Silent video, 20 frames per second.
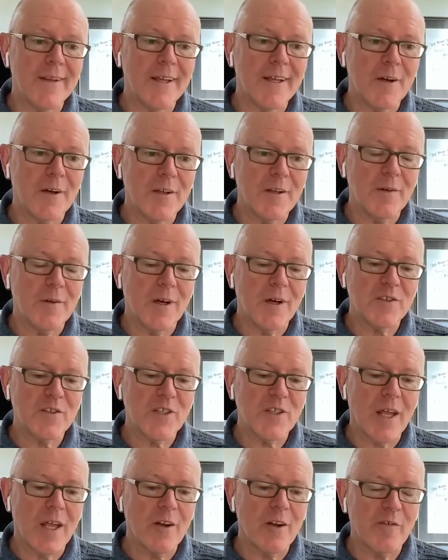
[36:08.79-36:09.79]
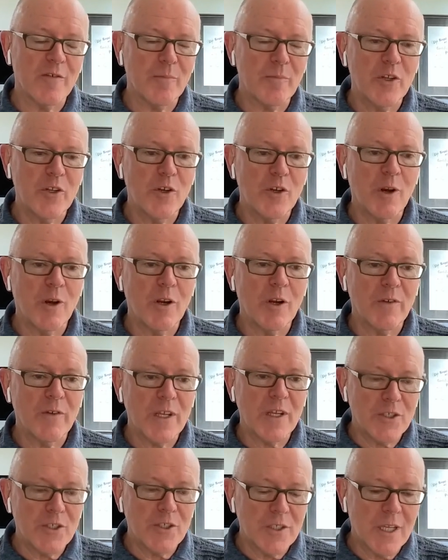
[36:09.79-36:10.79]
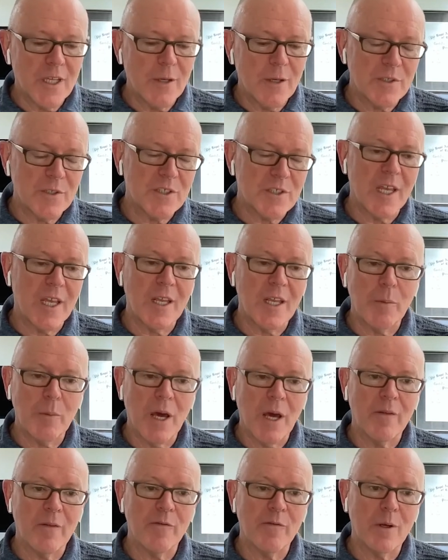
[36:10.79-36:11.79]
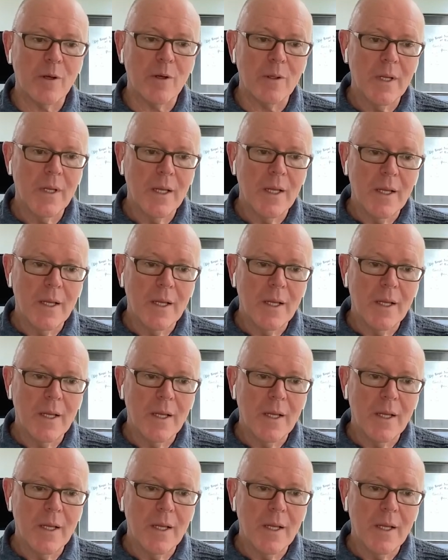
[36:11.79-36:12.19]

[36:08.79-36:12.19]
Uh, I started off my neurointervention there with Stan Barnwell